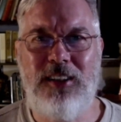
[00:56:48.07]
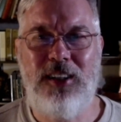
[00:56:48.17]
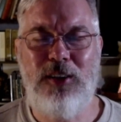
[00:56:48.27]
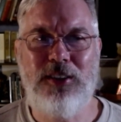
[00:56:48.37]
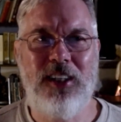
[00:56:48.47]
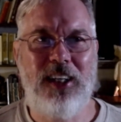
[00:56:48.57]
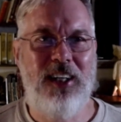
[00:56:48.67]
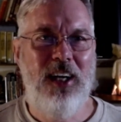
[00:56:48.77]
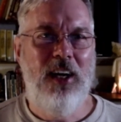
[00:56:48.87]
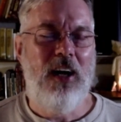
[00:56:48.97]
It's like
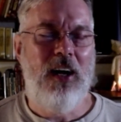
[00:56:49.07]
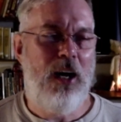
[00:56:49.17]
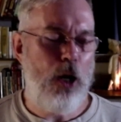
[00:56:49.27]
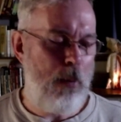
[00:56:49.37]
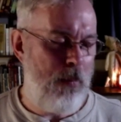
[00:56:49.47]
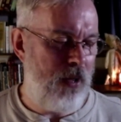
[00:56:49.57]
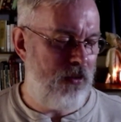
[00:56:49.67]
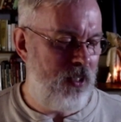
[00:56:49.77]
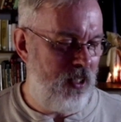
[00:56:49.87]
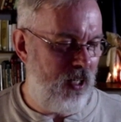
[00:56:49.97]
I met
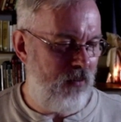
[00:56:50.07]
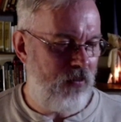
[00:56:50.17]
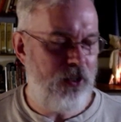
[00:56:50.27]
the